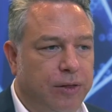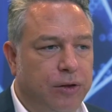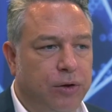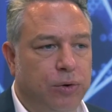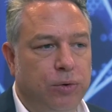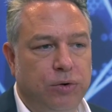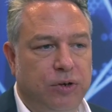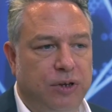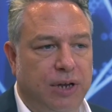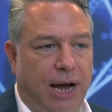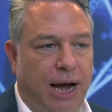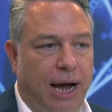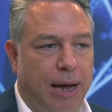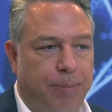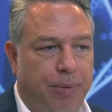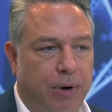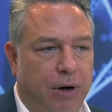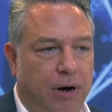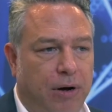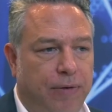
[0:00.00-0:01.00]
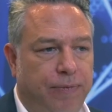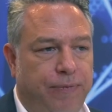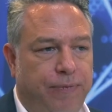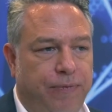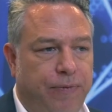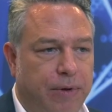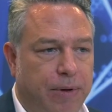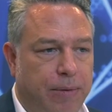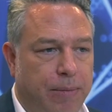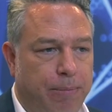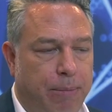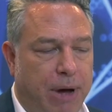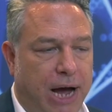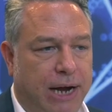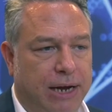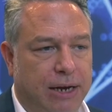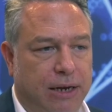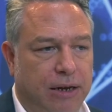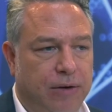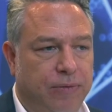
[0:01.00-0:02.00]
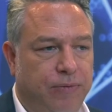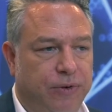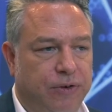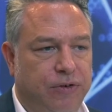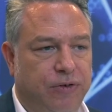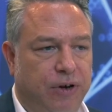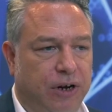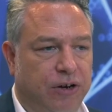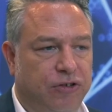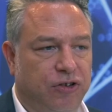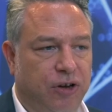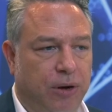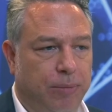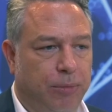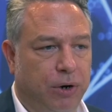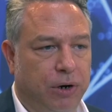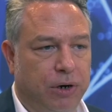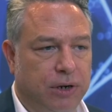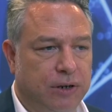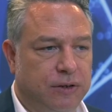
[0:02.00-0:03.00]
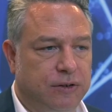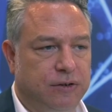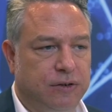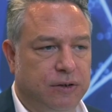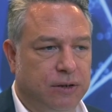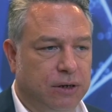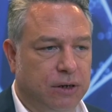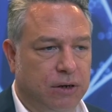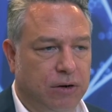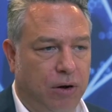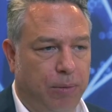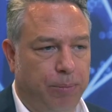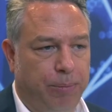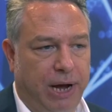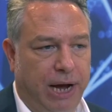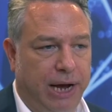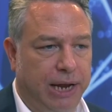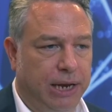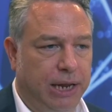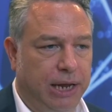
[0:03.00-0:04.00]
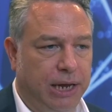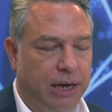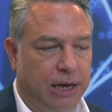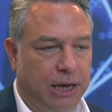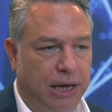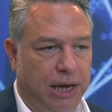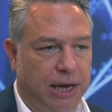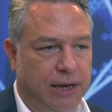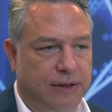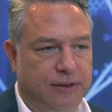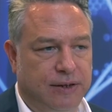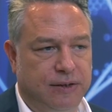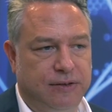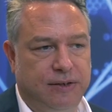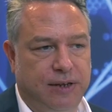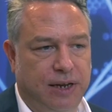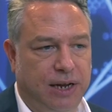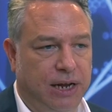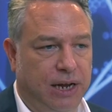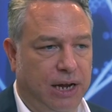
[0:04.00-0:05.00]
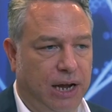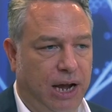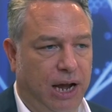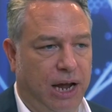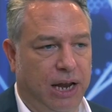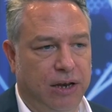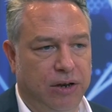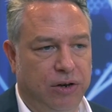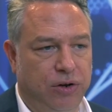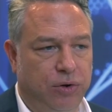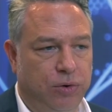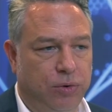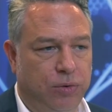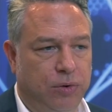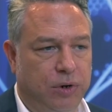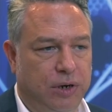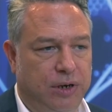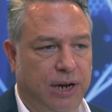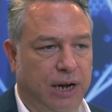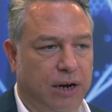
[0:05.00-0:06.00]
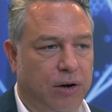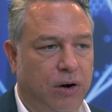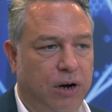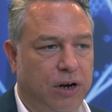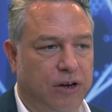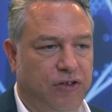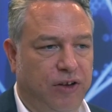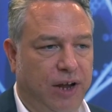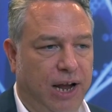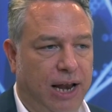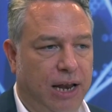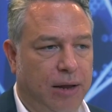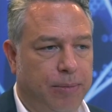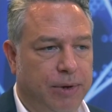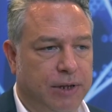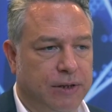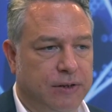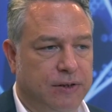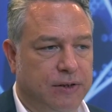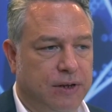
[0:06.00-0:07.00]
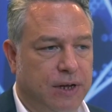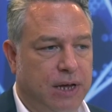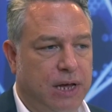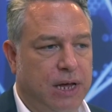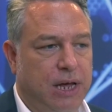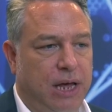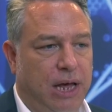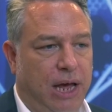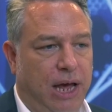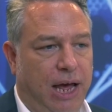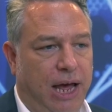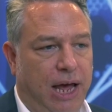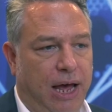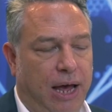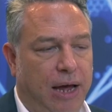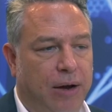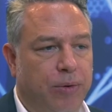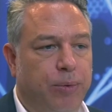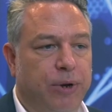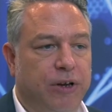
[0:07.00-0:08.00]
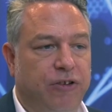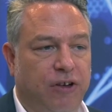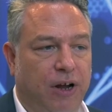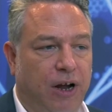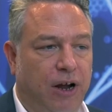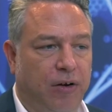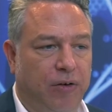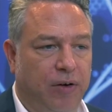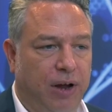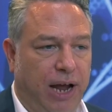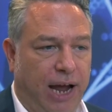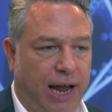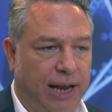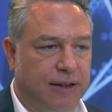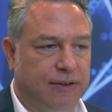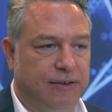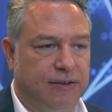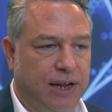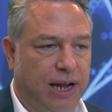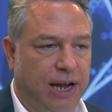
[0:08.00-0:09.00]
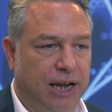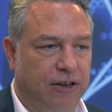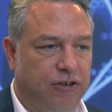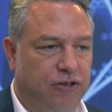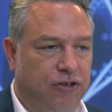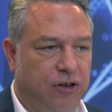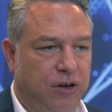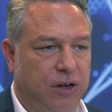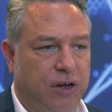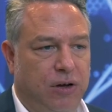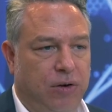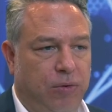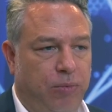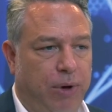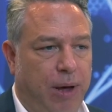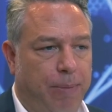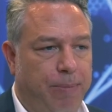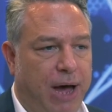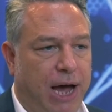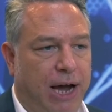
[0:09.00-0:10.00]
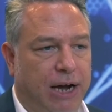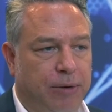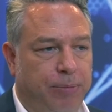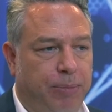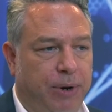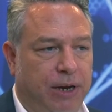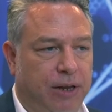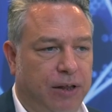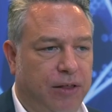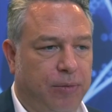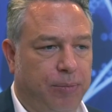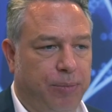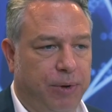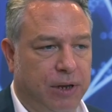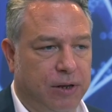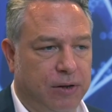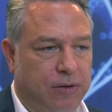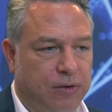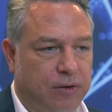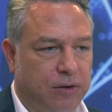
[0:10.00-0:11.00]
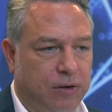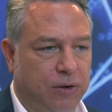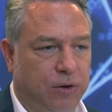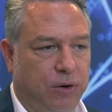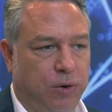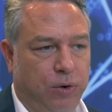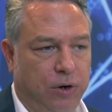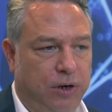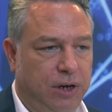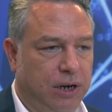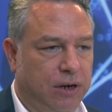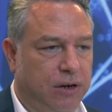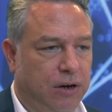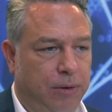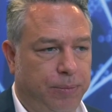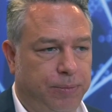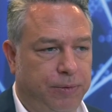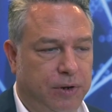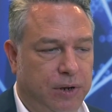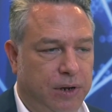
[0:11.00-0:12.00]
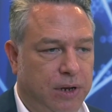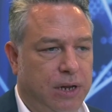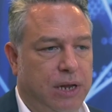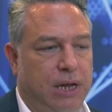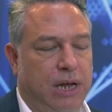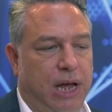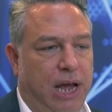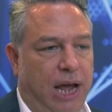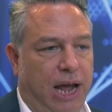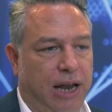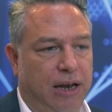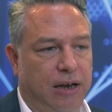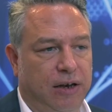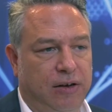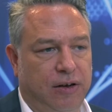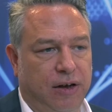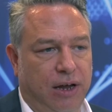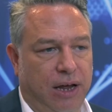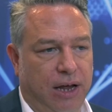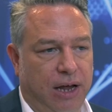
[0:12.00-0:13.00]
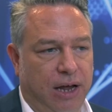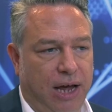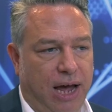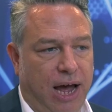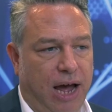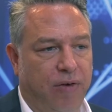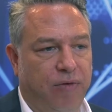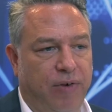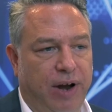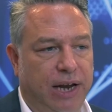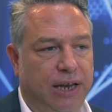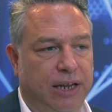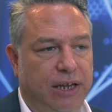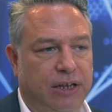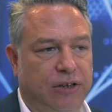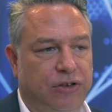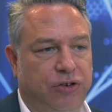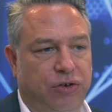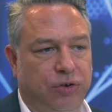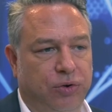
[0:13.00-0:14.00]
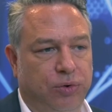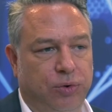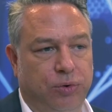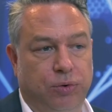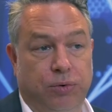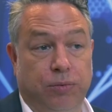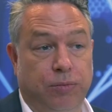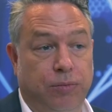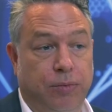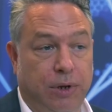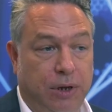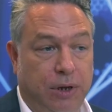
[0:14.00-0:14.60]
new type of market infrastructure models, combining existing and new technology elements and which are at a stage where market participants could adopt and are ready to